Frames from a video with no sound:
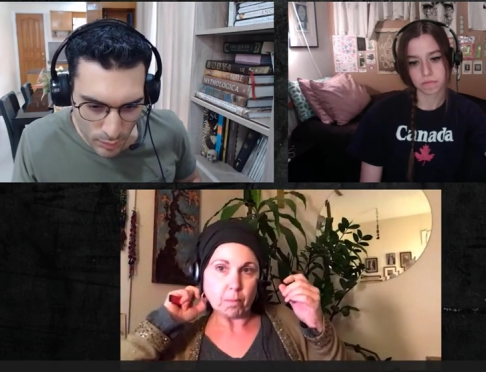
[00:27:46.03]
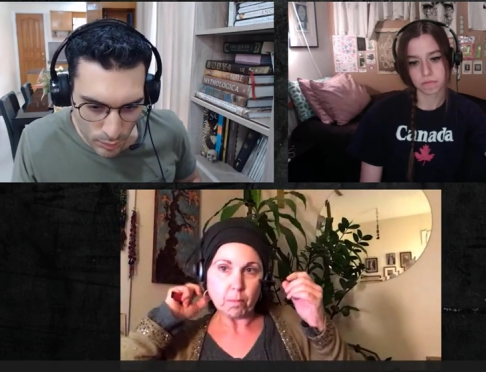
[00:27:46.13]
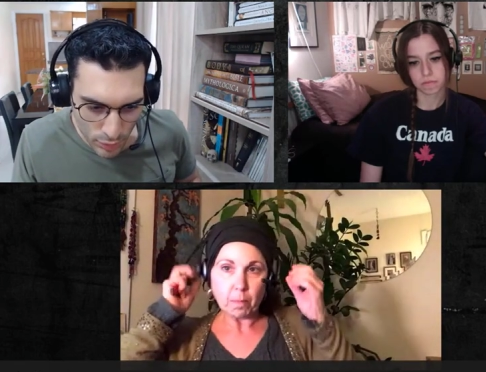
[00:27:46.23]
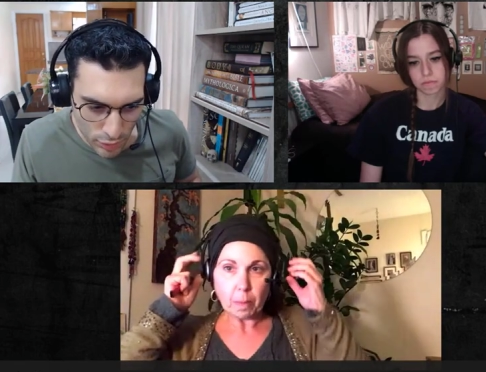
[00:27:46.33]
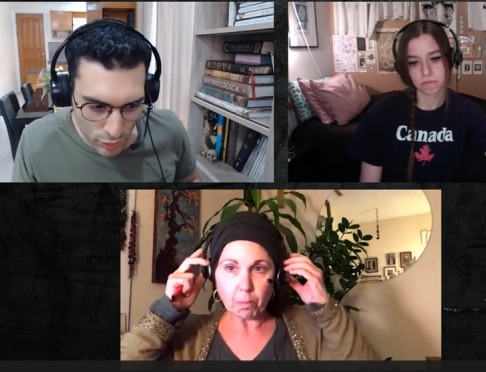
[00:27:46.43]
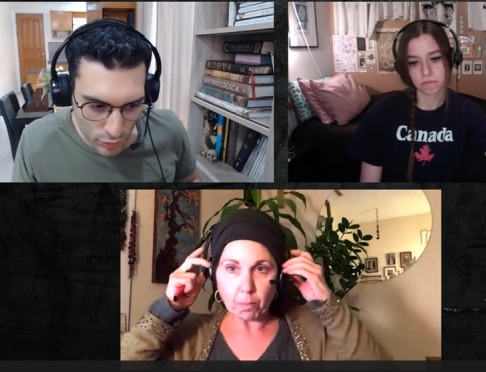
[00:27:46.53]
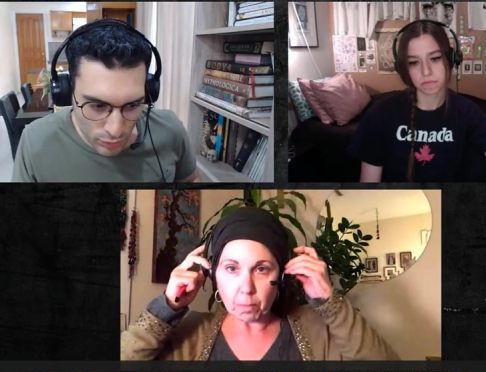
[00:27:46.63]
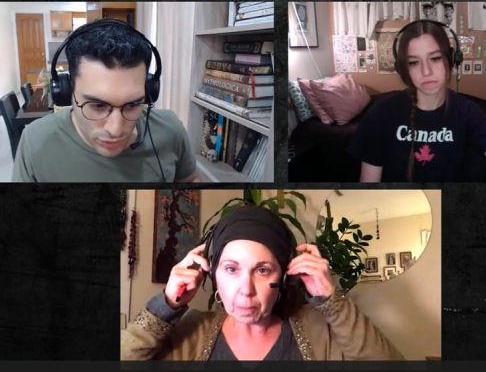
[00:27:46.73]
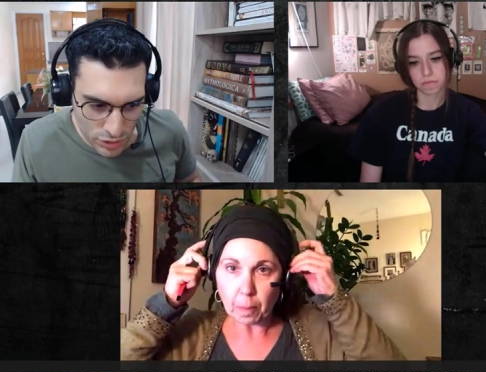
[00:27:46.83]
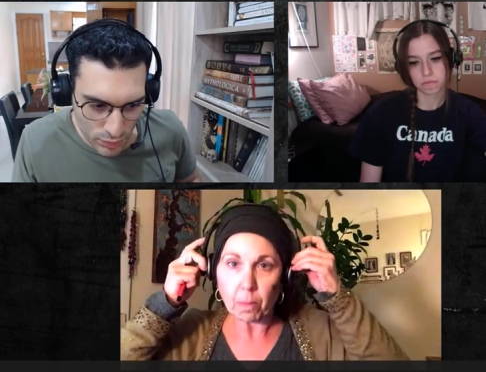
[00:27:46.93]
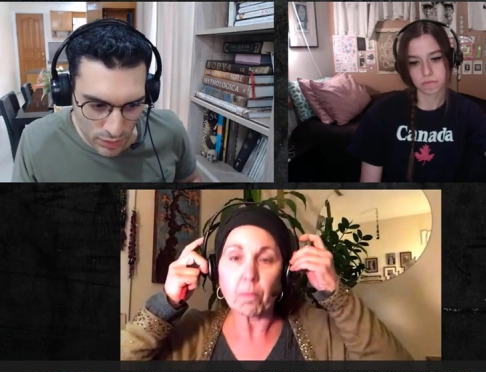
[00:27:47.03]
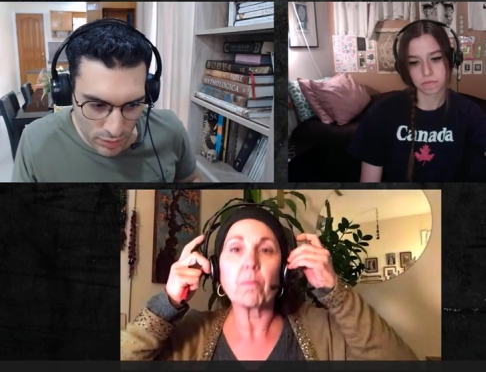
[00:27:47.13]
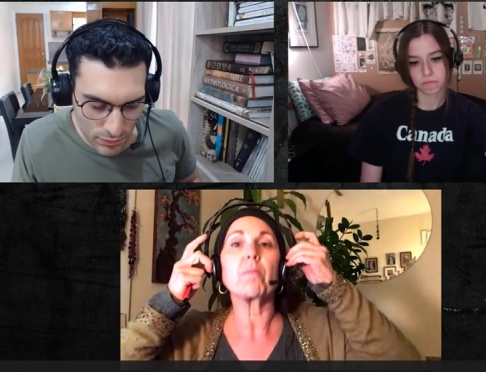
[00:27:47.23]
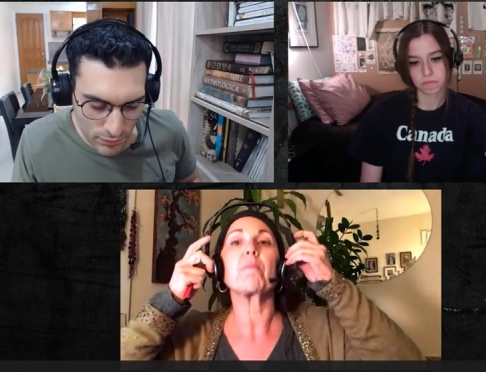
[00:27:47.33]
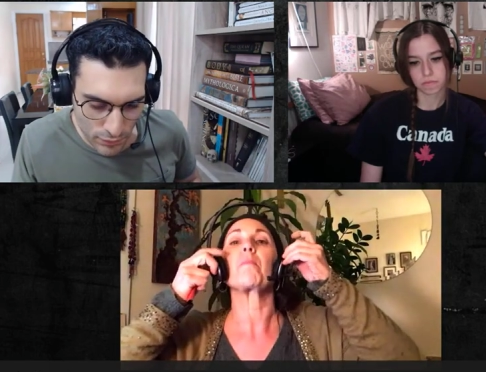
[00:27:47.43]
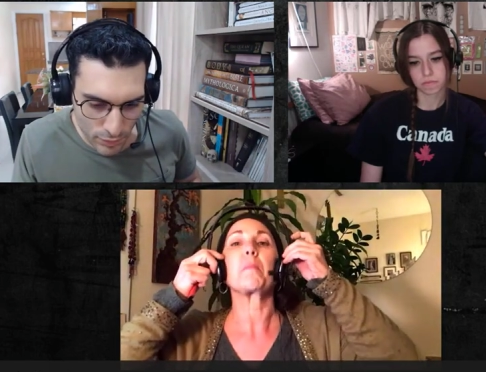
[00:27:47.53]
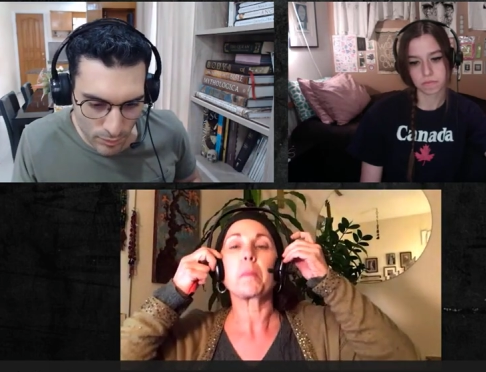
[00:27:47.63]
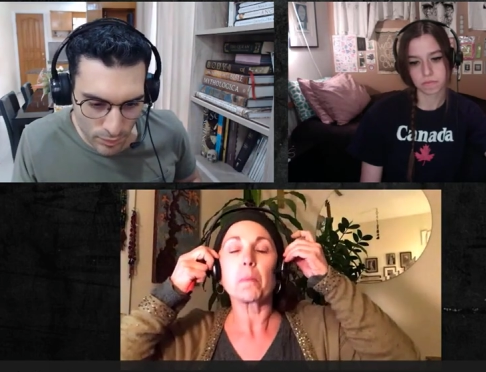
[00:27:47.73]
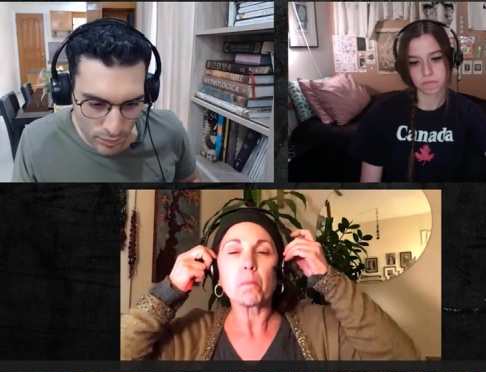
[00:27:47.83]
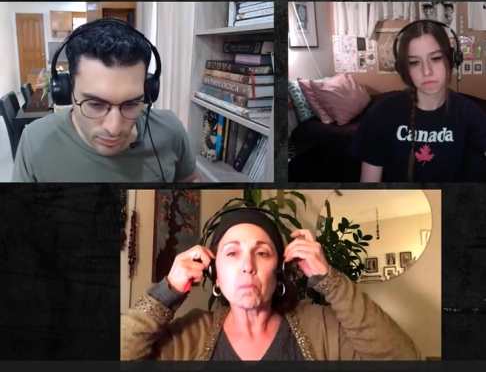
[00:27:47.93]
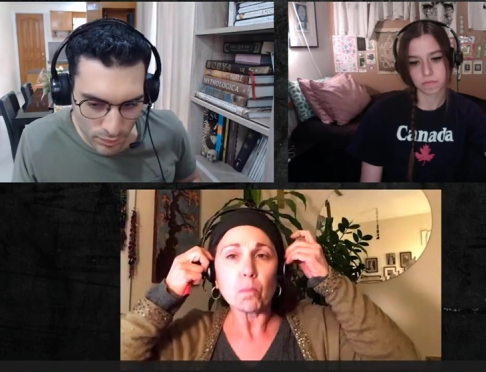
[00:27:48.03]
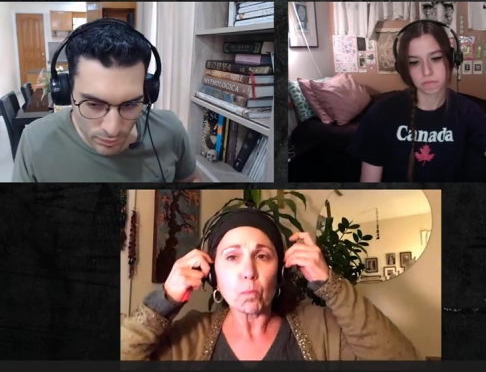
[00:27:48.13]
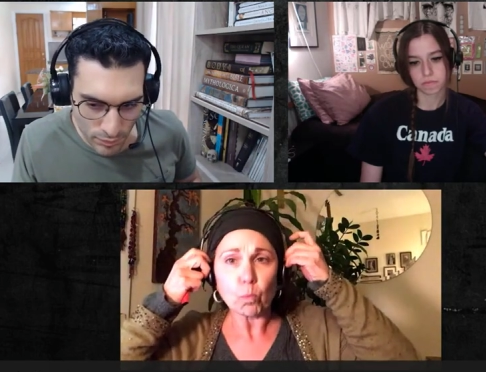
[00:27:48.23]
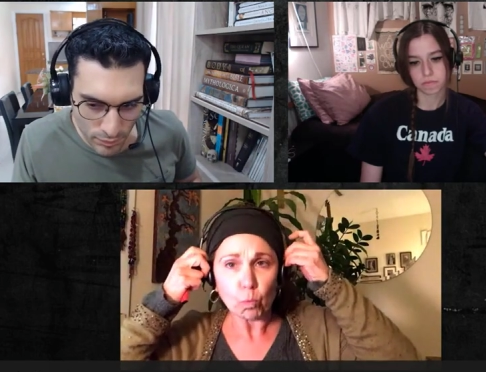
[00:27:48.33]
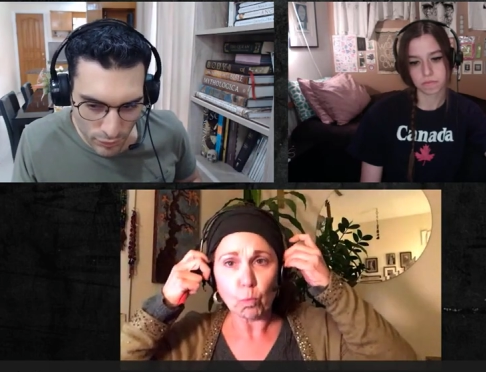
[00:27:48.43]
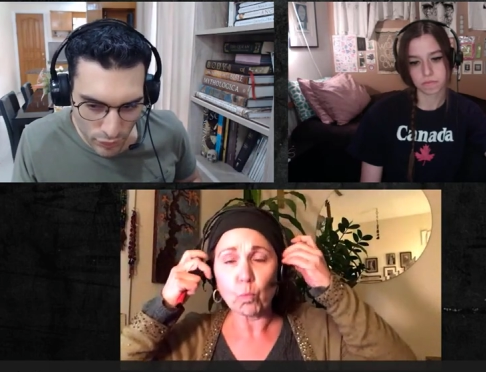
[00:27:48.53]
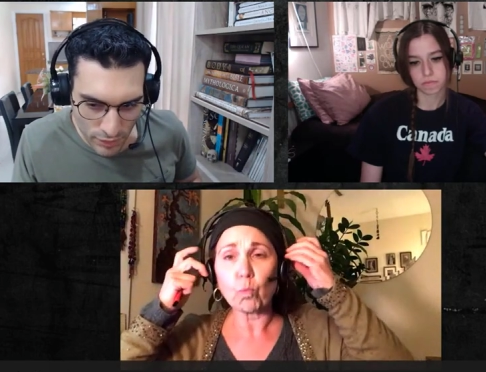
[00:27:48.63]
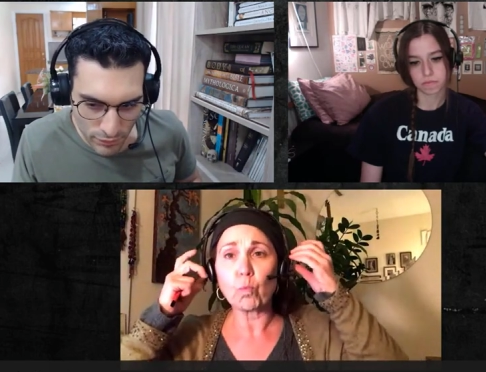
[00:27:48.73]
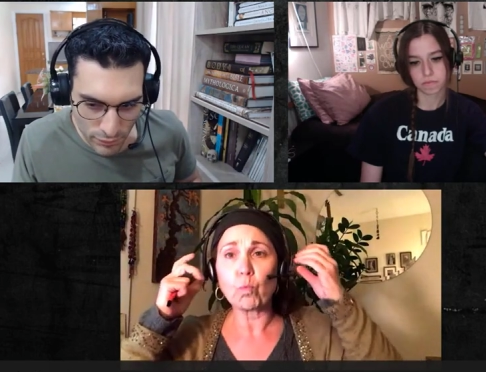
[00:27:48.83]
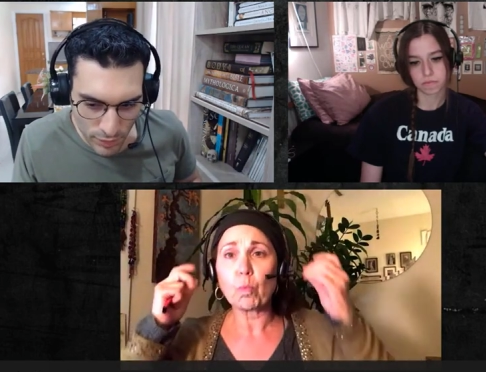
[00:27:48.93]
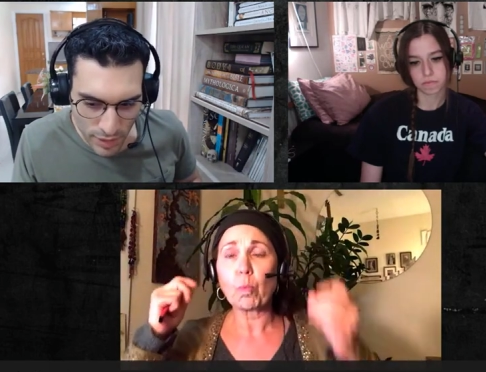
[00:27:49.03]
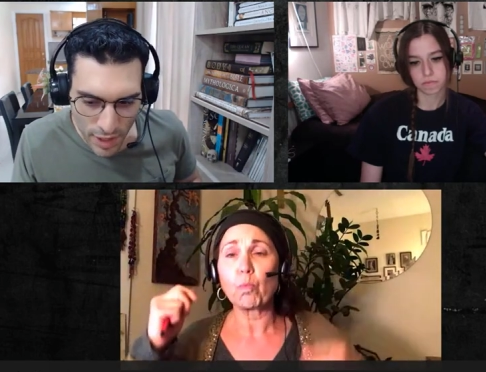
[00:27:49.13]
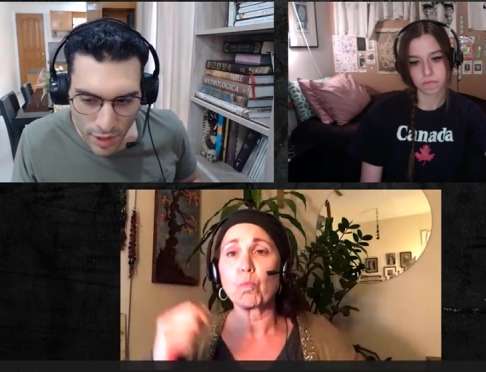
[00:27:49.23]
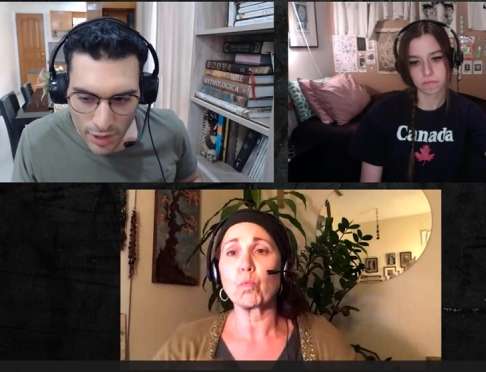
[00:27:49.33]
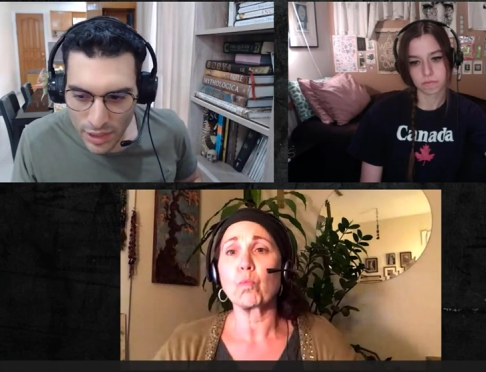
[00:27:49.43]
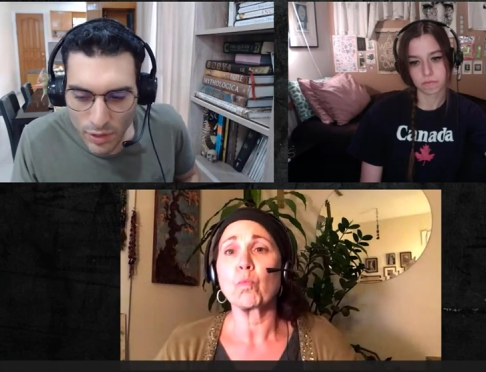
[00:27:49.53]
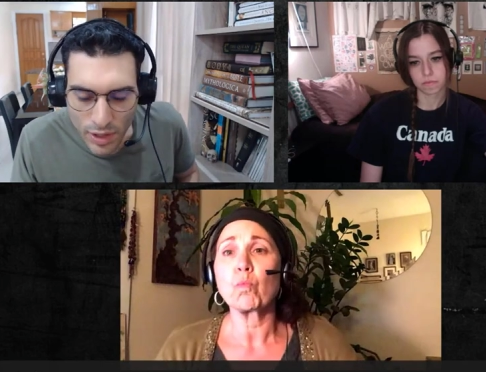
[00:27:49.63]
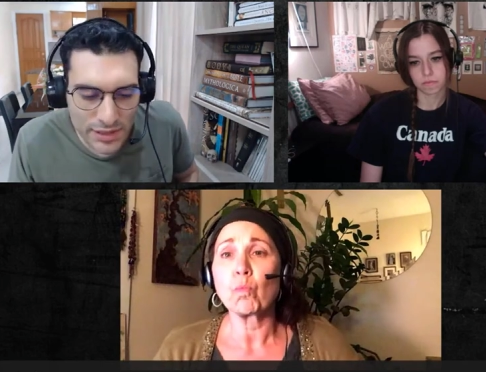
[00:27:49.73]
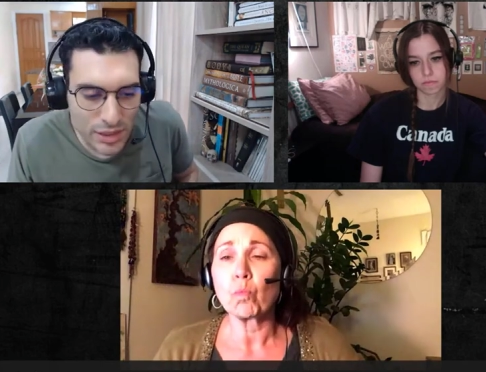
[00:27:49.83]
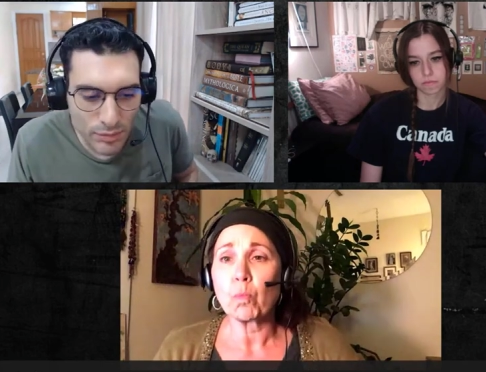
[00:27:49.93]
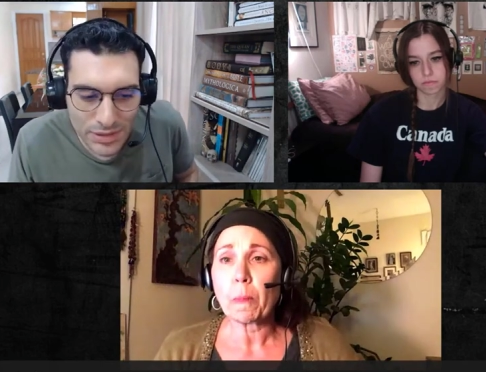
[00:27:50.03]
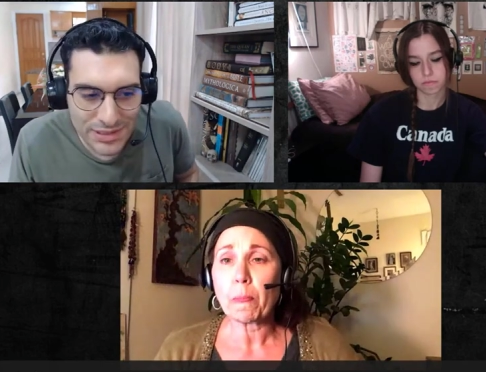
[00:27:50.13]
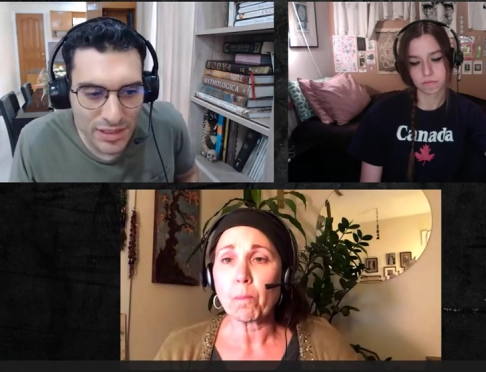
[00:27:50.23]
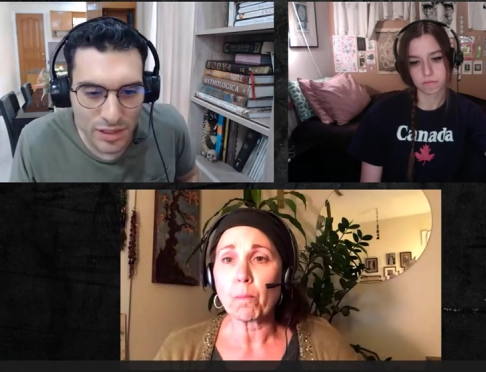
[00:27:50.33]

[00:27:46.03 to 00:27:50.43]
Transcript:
Speaker 1: but no, she went for red fluid. Okay, you guys are missing the